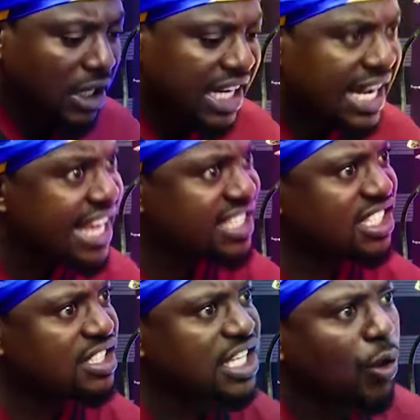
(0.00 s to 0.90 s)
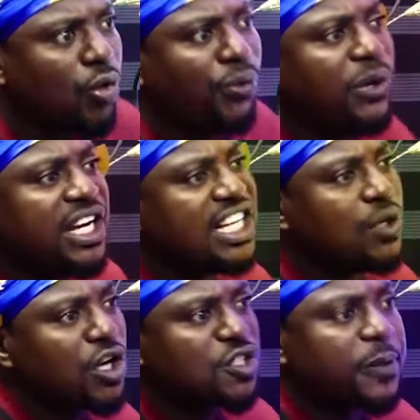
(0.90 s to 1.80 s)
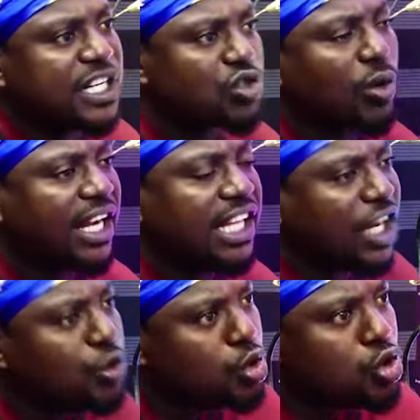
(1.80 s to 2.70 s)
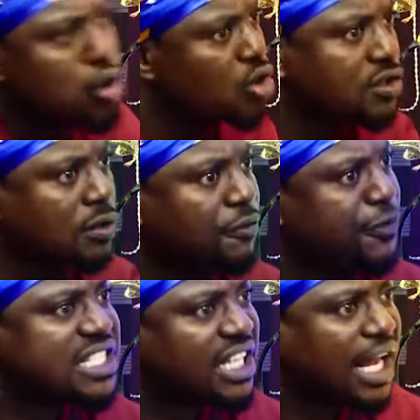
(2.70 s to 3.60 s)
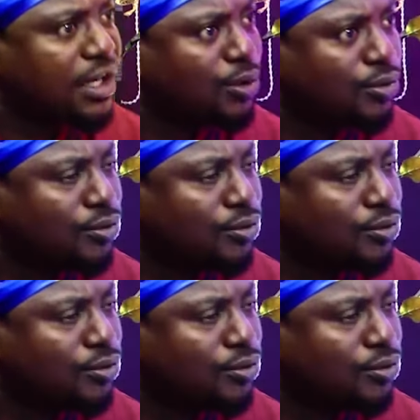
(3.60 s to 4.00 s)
Election say whom we knew was spiritually, you lose physically.